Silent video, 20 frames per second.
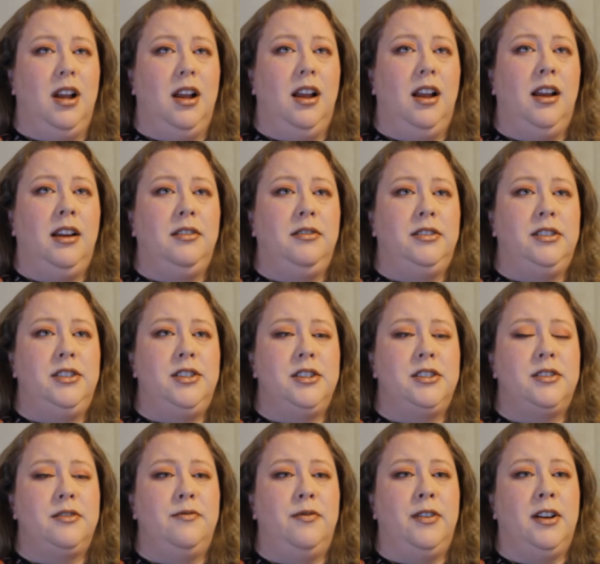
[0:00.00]
I
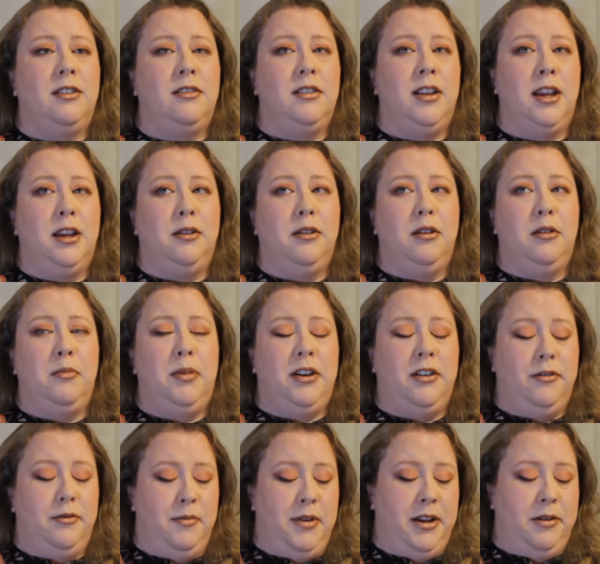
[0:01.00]
just felt like a bit
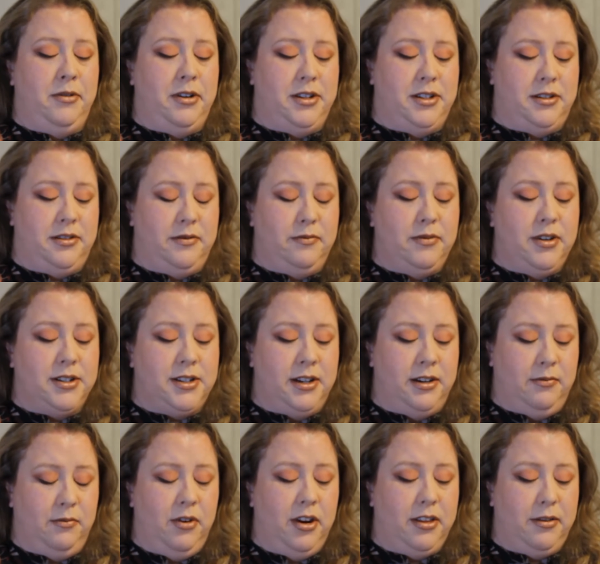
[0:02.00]
of me
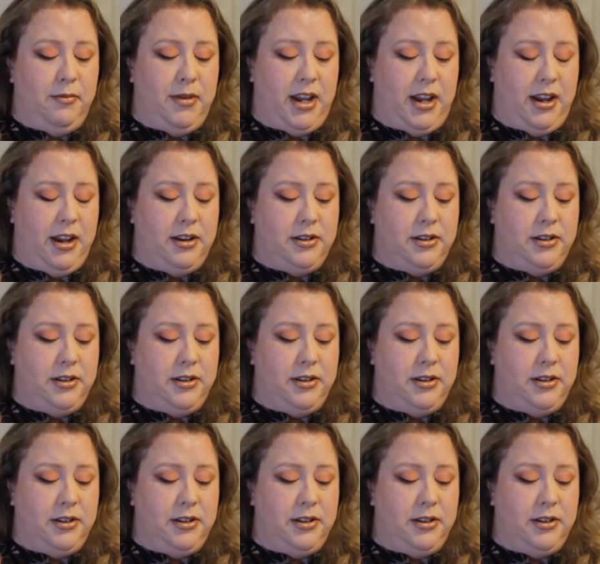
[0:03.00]
wasn't with me,